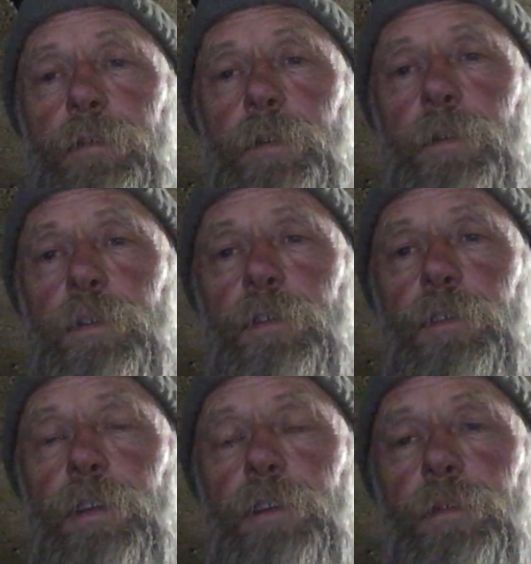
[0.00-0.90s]

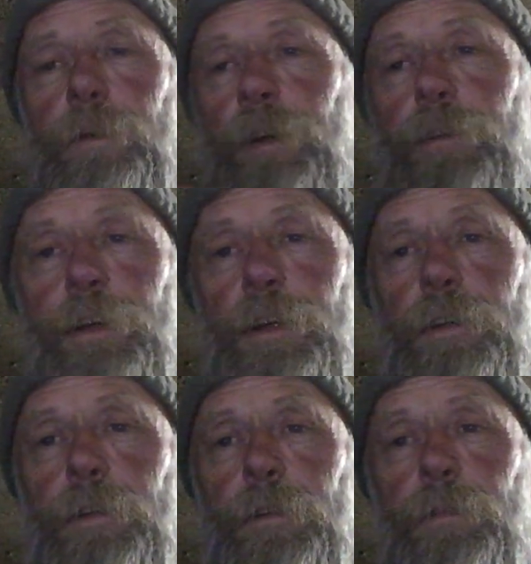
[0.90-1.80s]
vortices, one going
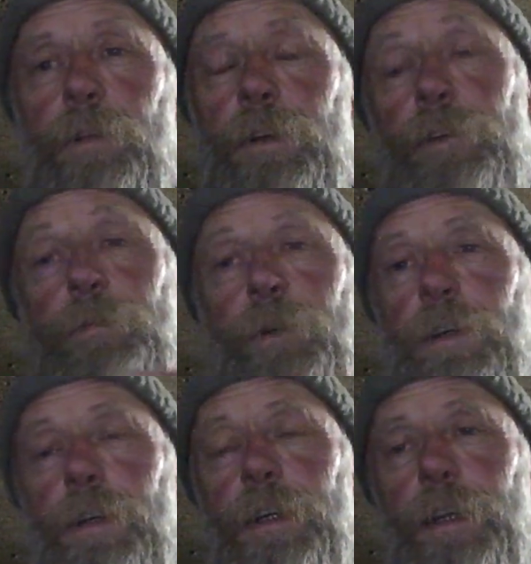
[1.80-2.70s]
clockwise, one
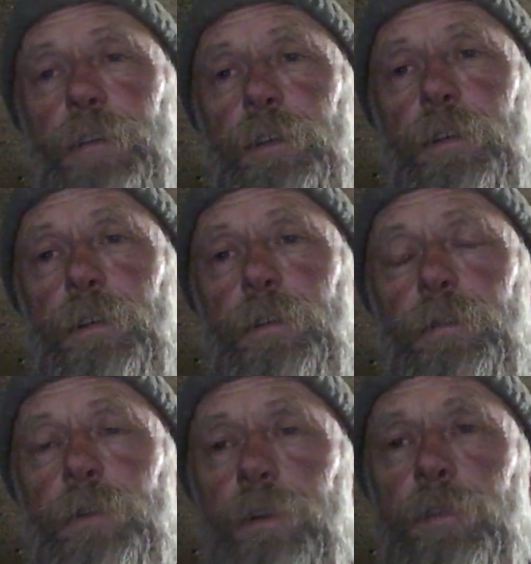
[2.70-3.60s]
going
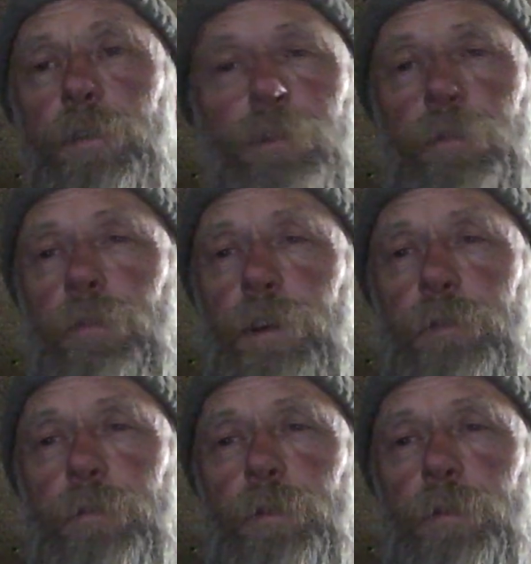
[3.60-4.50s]
anti-clockwise, is a
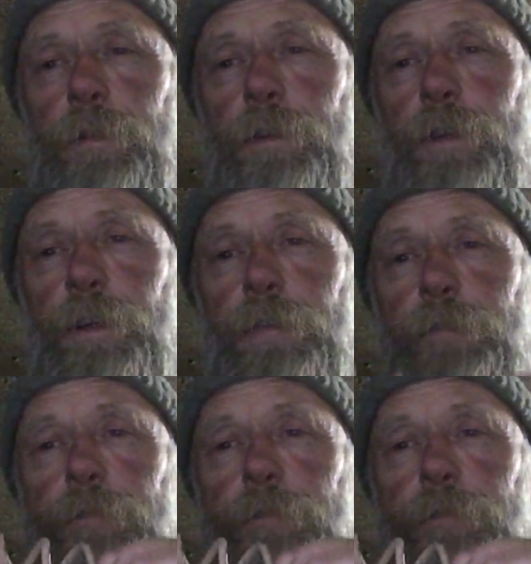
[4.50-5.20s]
straightforward kind of